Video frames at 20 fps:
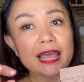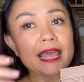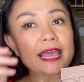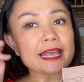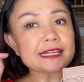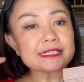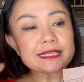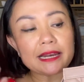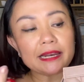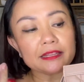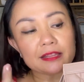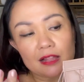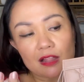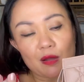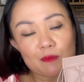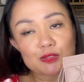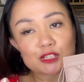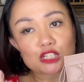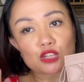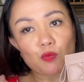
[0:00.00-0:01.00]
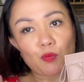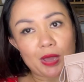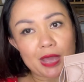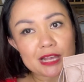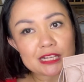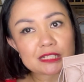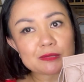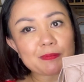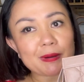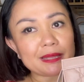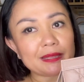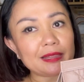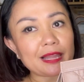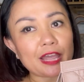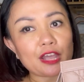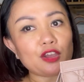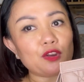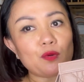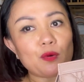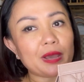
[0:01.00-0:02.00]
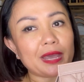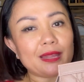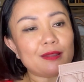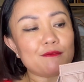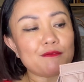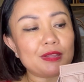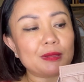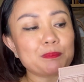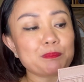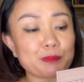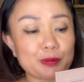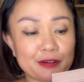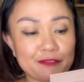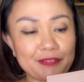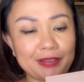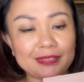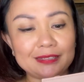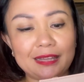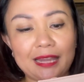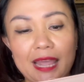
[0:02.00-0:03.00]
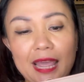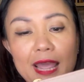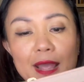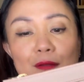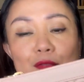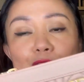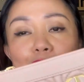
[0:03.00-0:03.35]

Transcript: It's a little bit squeezed, but like, you know, it can fit perfectly.